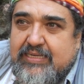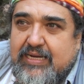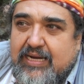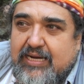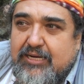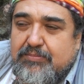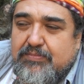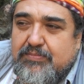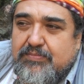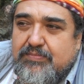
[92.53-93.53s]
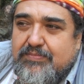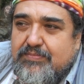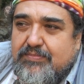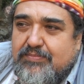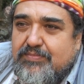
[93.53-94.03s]
um,
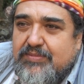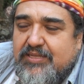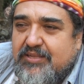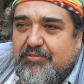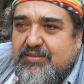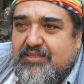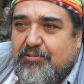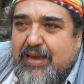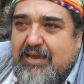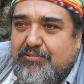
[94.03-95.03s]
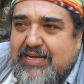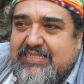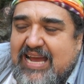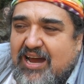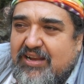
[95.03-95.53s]
the, the way it
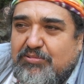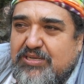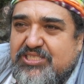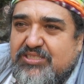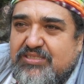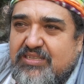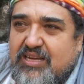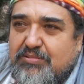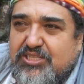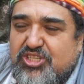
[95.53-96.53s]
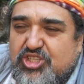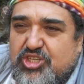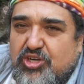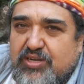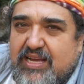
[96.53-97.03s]
went down I wasn't I wasn't
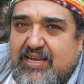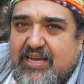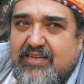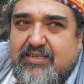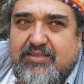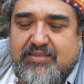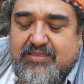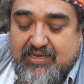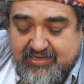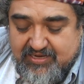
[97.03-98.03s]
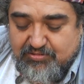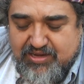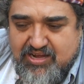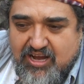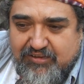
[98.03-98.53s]
sure and I kind of I kind of
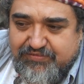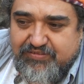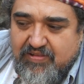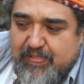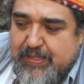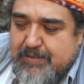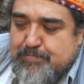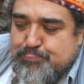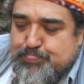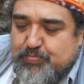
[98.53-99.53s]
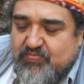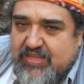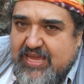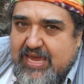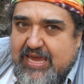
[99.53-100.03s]
went off
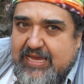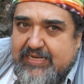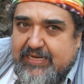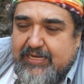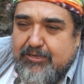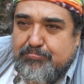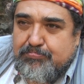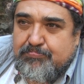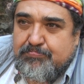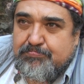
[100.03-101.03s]
and um,